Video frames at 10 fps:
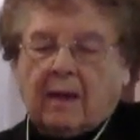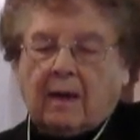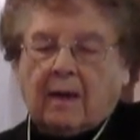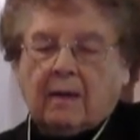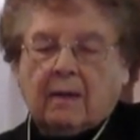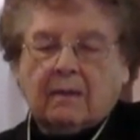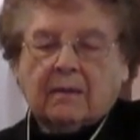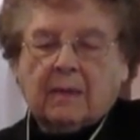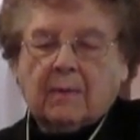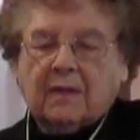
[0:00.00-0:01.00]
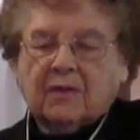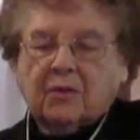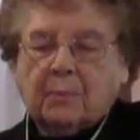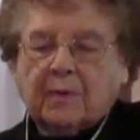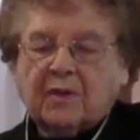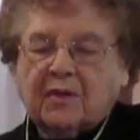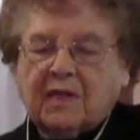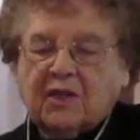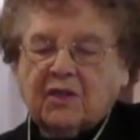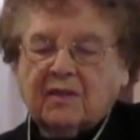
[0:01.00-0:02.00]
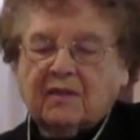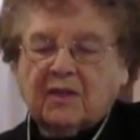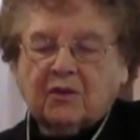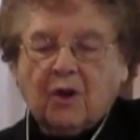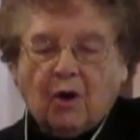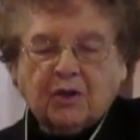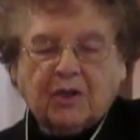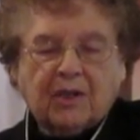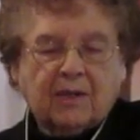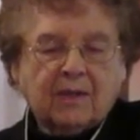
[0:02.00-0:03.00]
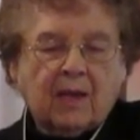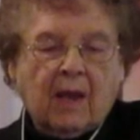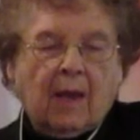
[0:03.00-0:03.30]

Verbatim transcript: uh, some of the superstitions and notions